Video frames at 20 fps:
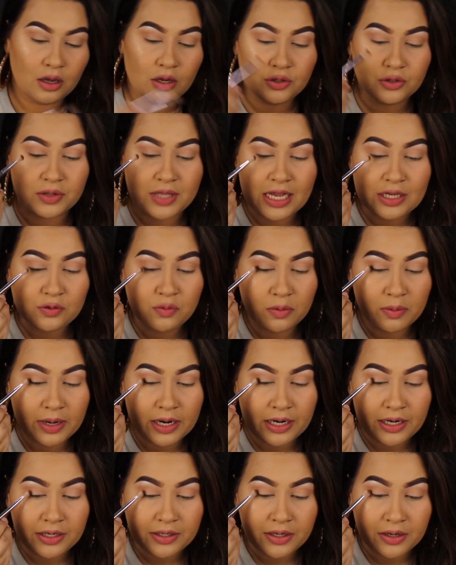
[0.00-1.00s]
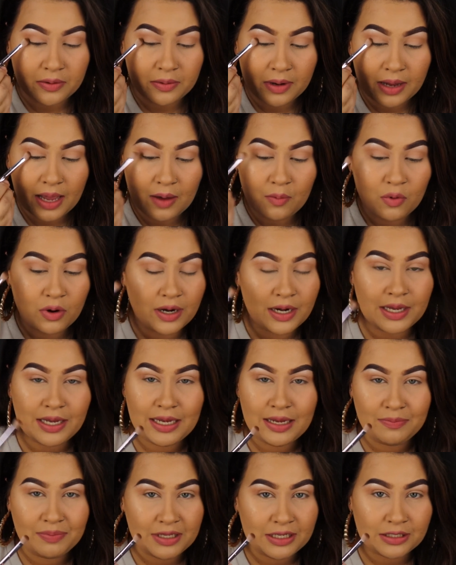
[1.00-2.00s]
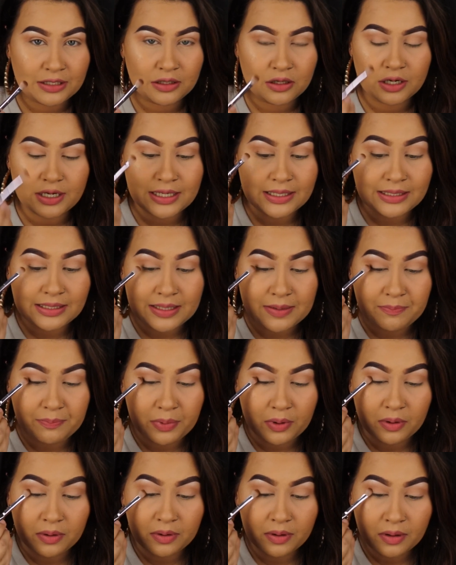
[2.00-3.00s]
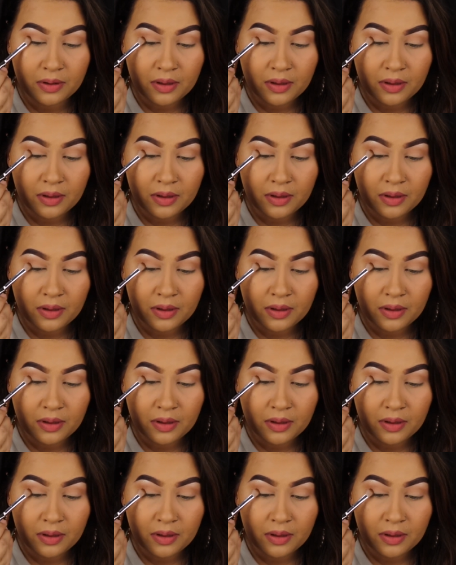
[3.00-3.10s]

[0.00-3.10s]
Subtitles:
So that's what we're gonna do. And we're gonna keep this look simple.